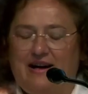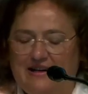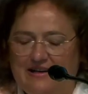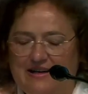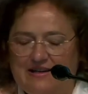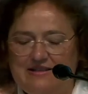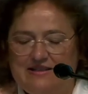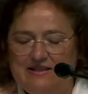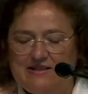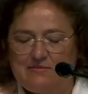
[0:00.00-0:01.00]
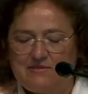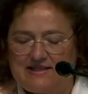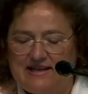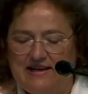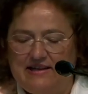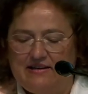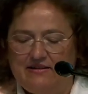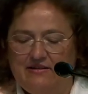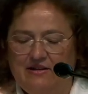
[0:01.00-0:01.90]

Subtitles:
The question of this being,